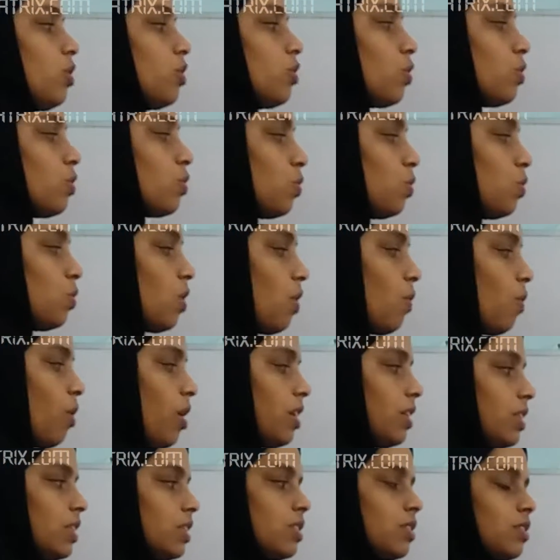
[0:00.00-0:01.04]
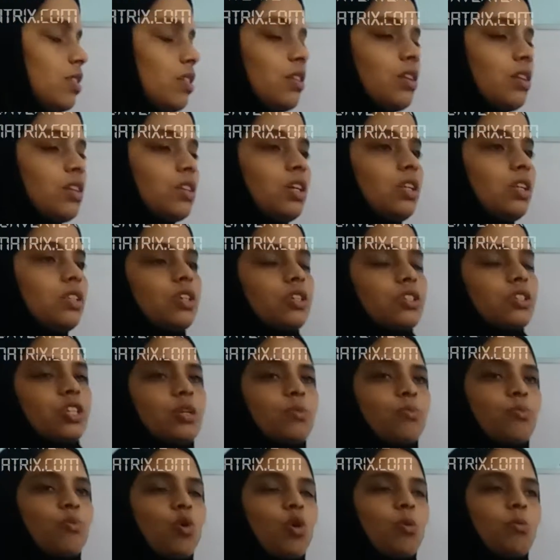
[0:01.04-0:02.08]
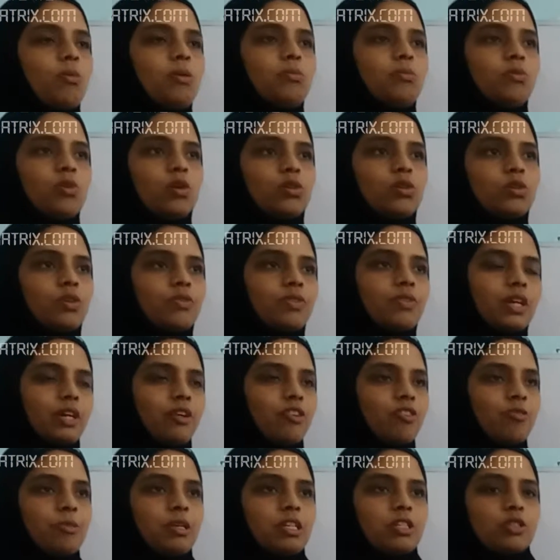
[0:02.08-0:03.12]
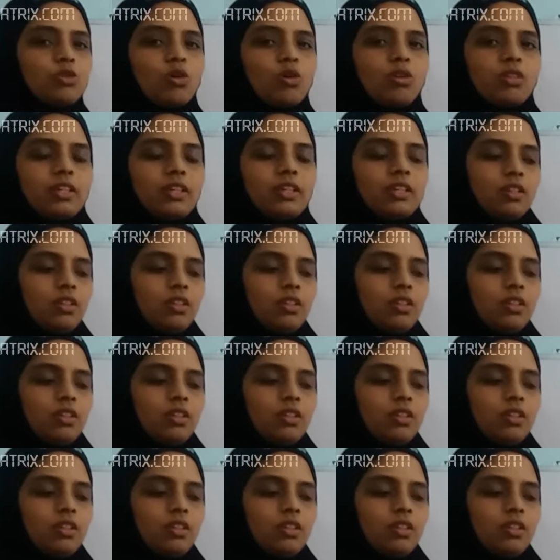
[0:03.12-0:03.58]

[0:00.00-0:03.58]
So to avoid this critical section problem, lot of requirements are